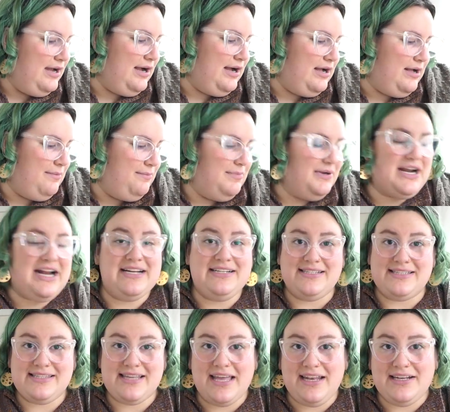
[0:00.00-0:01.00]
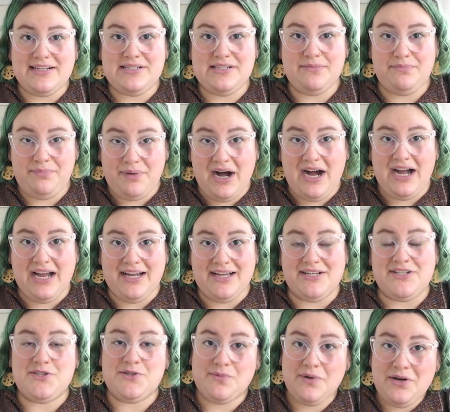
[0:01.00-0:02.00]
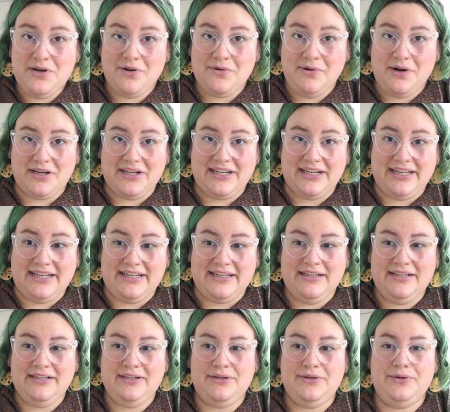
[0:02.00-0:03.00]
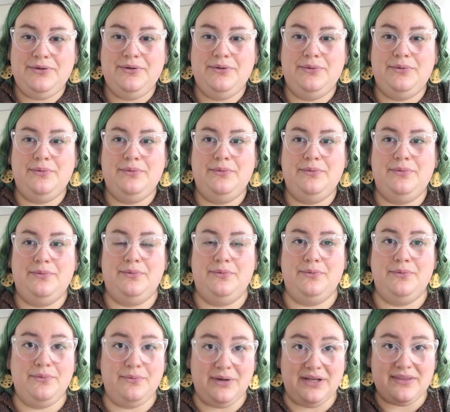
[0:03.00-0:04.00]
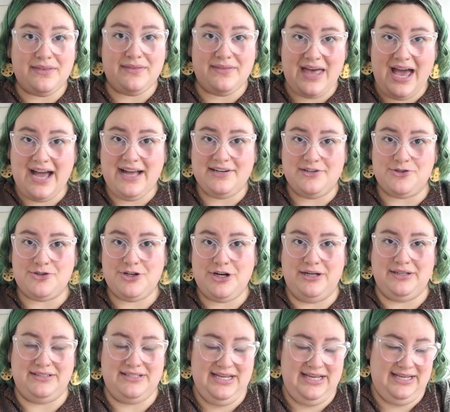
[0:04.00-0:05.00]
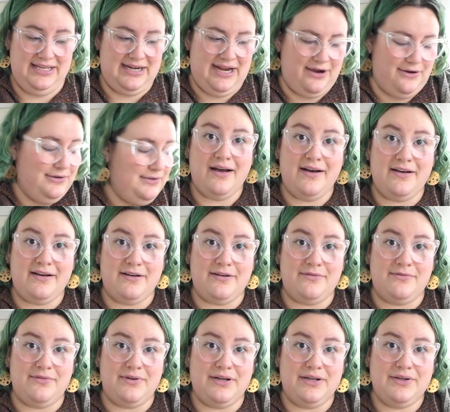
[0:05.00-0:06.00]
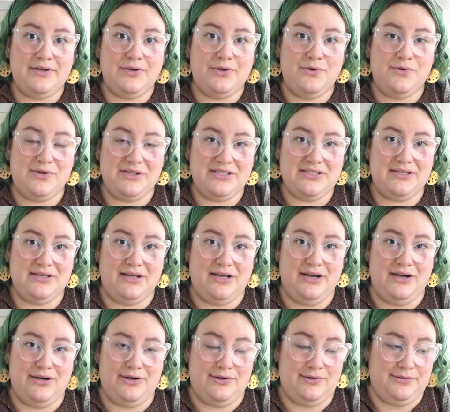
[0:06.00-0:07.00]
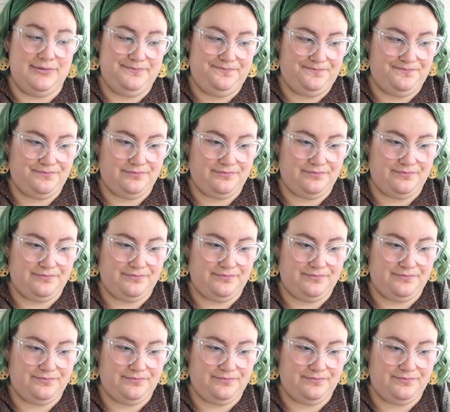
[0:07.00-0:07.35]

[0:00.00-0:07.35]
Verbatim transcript: but I decided to buy a sweater quantity with that chunk taken out of Quince and Co.